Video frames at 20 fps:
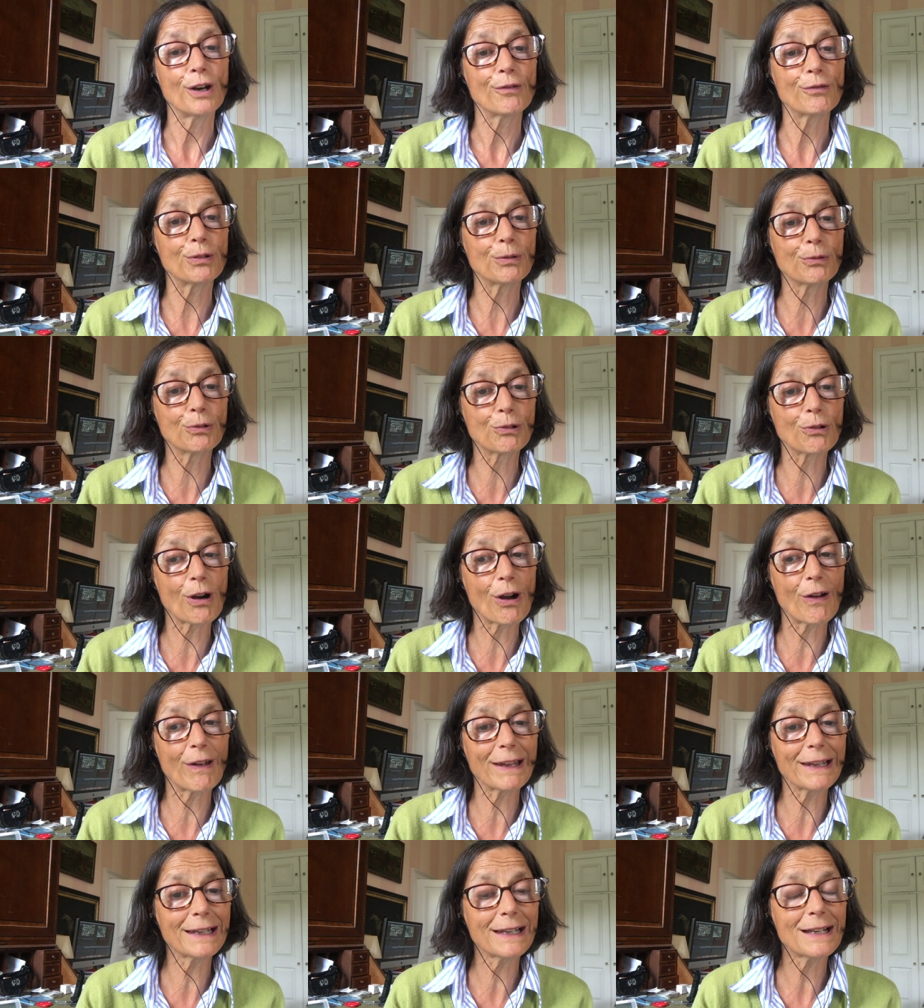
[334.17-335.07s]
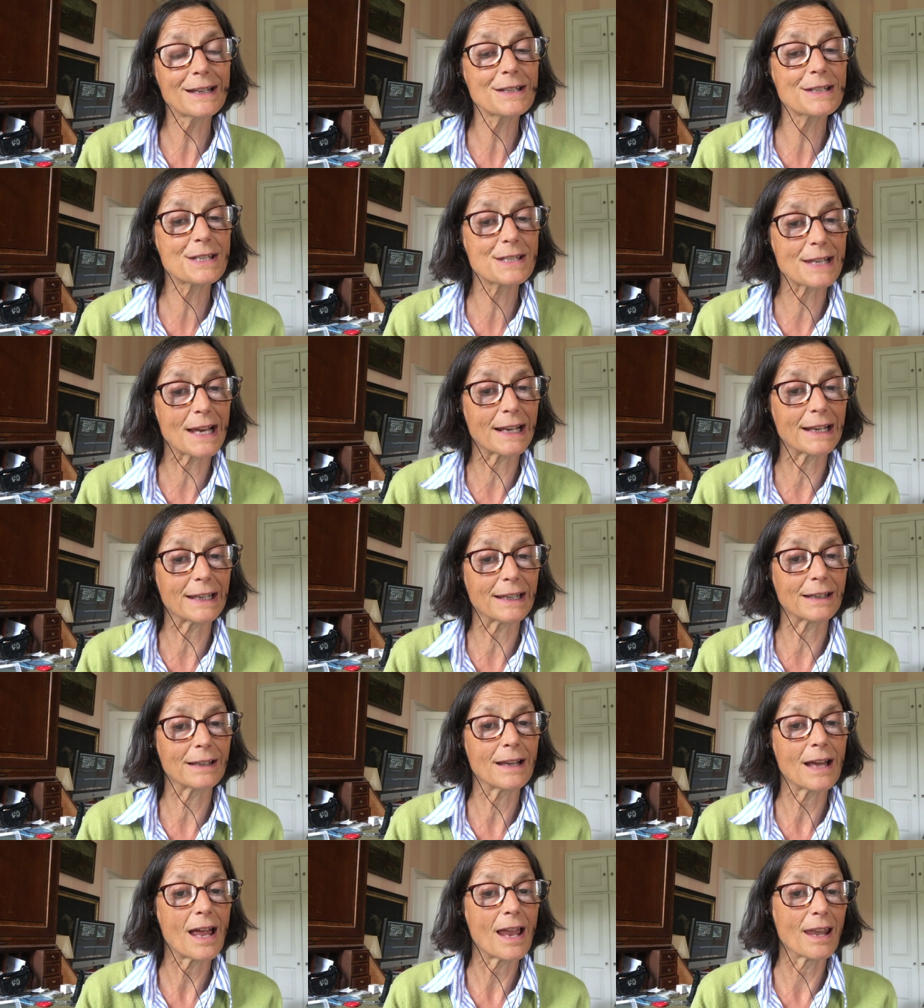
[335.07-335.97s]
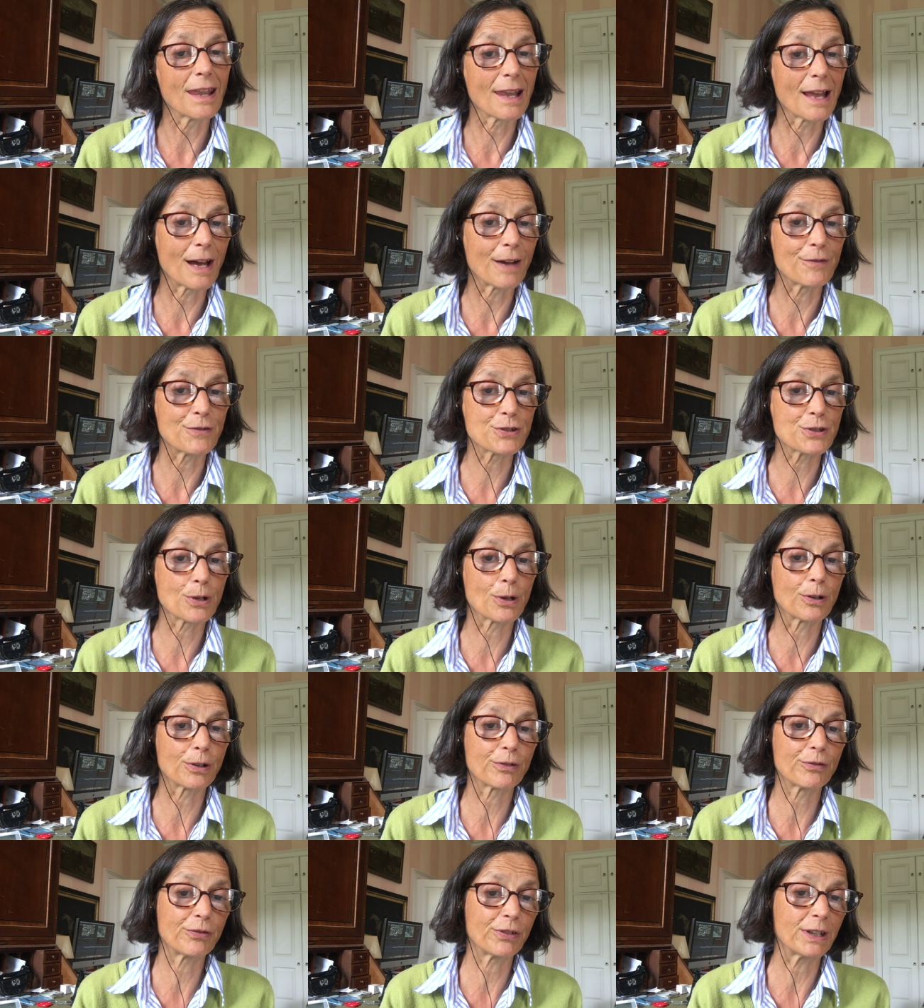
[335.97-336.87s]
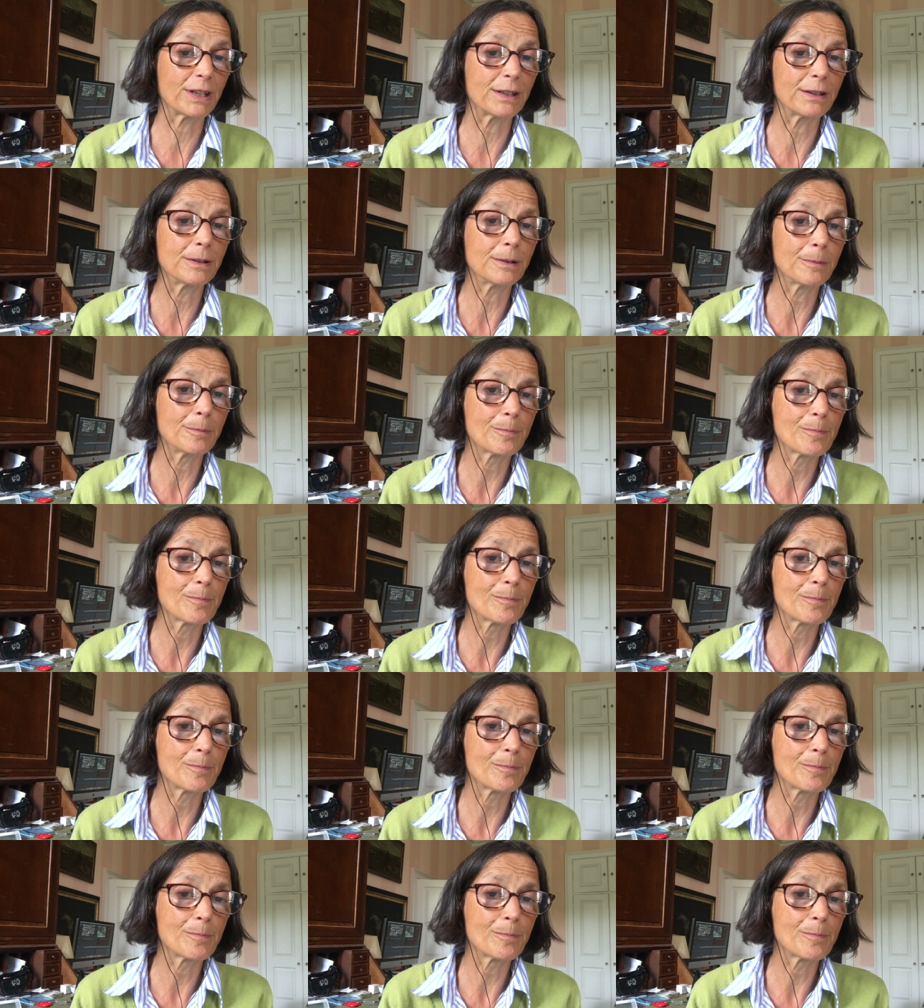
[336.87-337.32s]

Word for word: from growing and selling livestock feed.